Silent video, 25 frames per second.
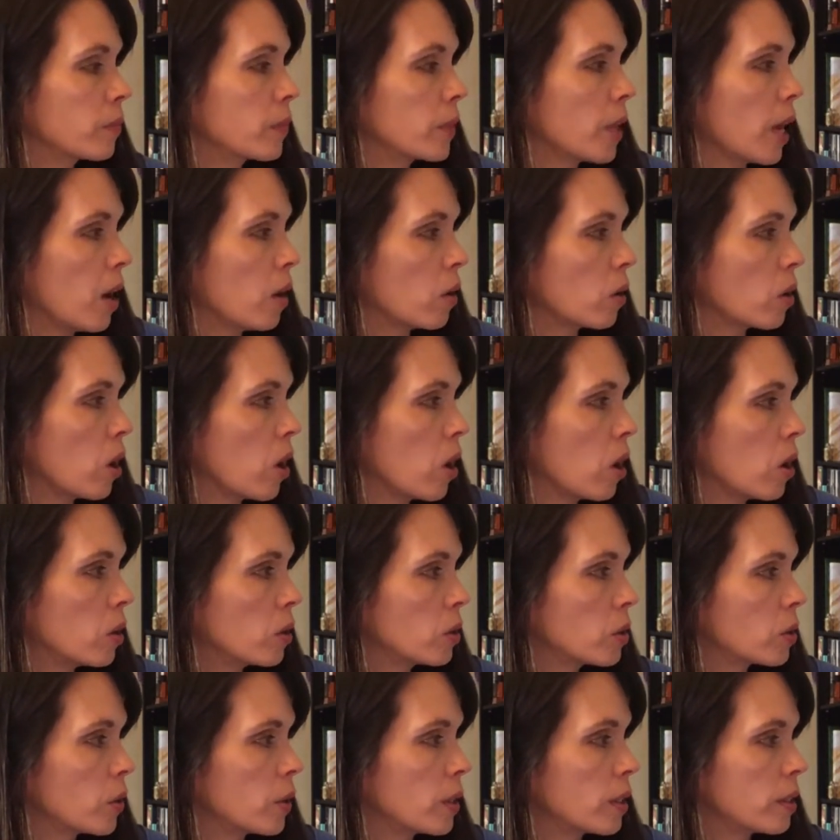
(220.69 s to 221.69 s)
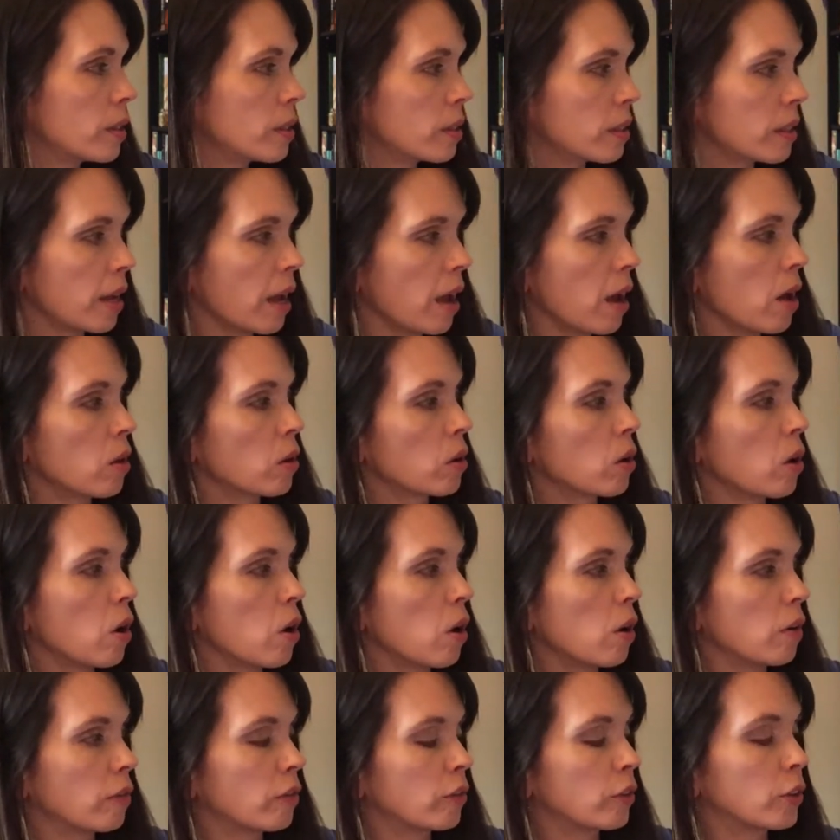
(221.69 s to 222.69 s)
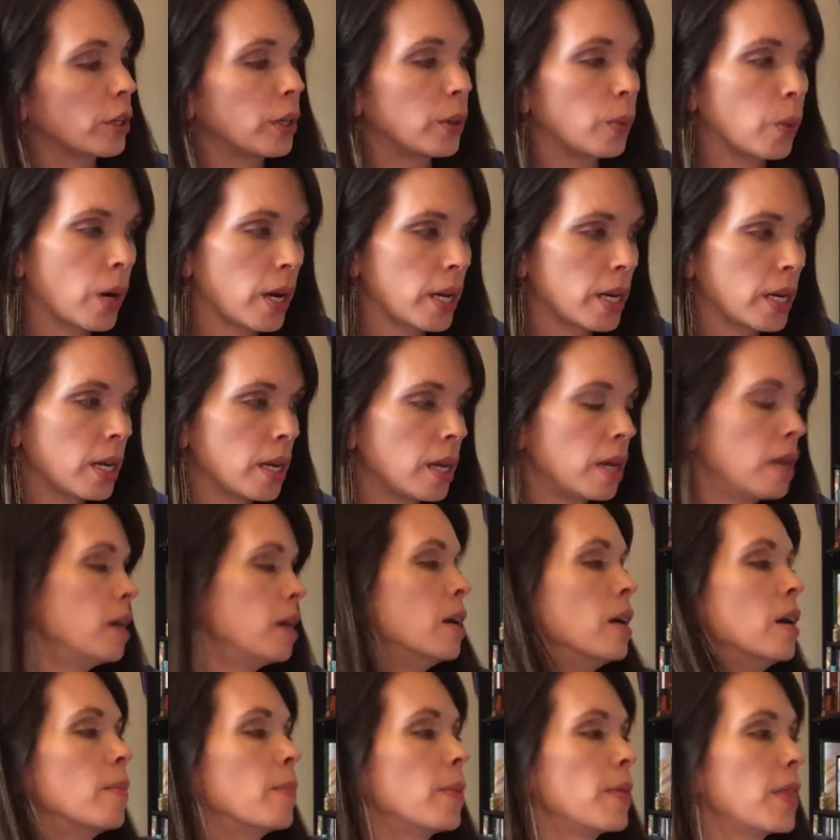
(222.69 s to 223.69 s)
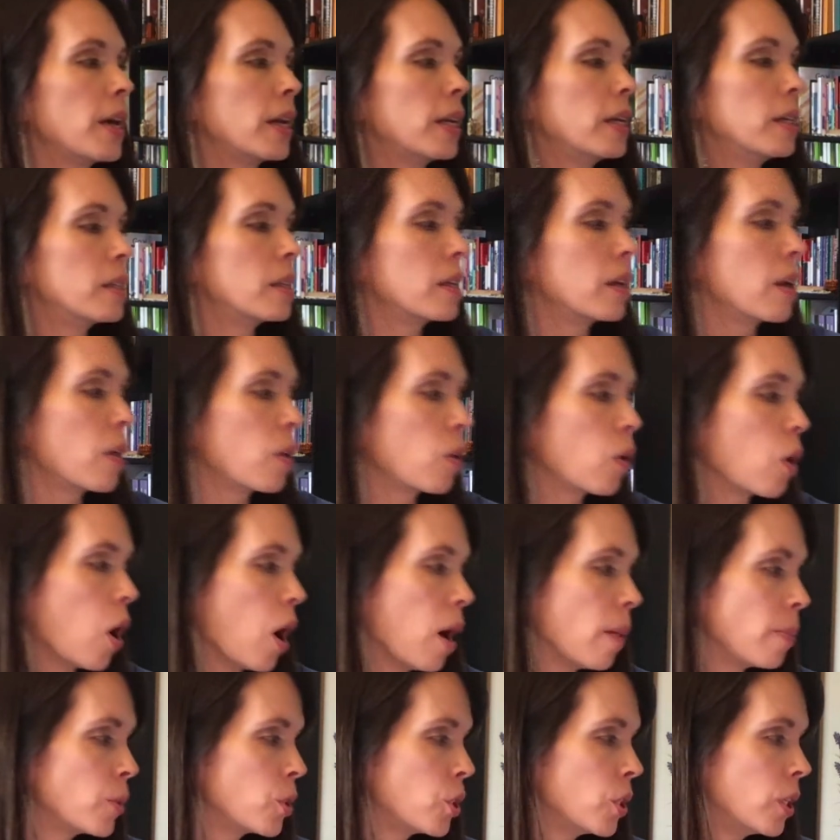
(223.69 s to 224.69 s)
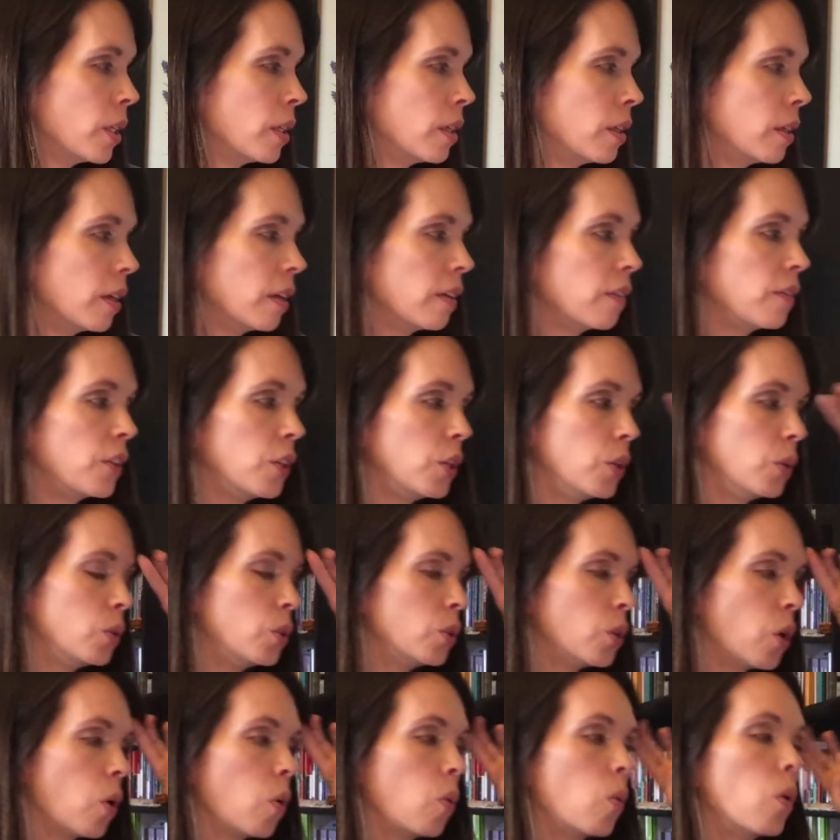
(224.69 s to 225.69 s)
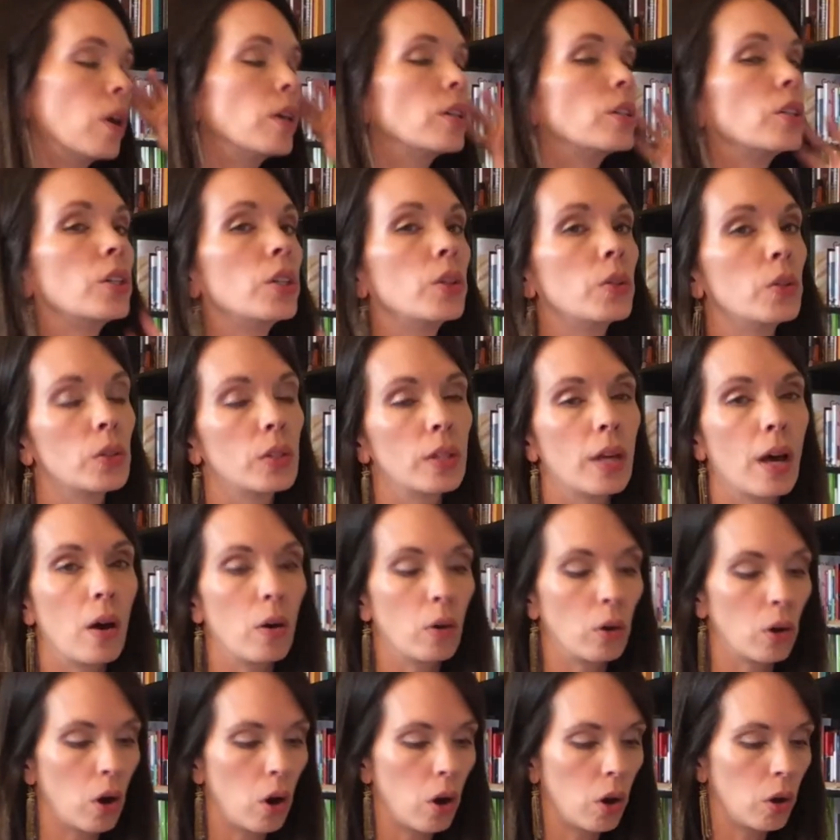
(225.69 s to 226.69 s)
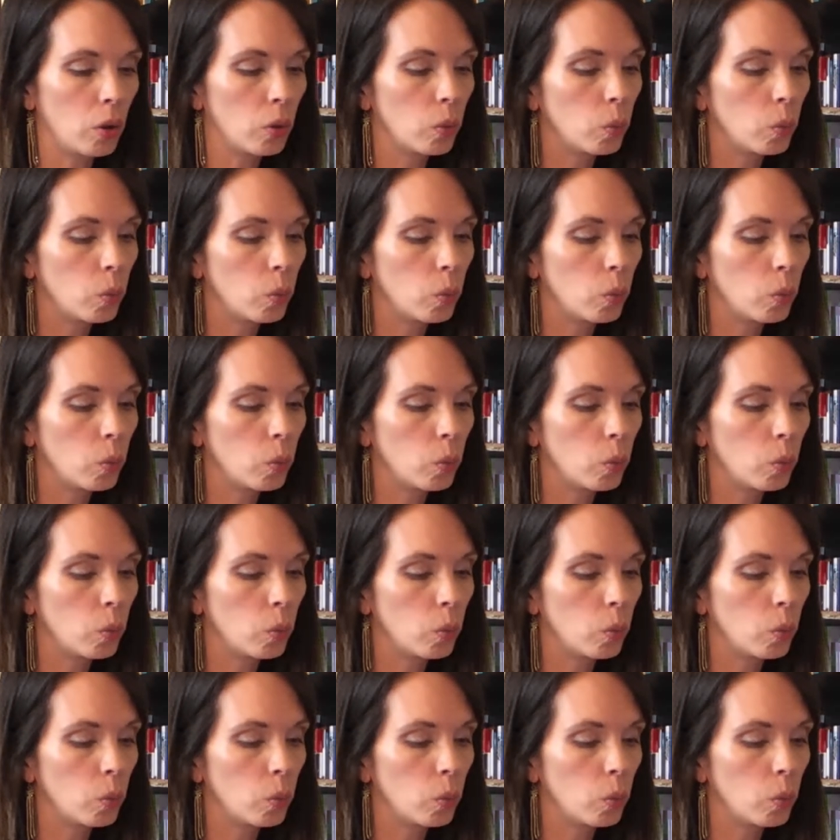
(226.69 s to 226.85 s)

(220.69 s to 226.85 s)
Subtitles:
alcohol, so this is an alcohol-free one, but that is another option if you don't want to use the alcohol.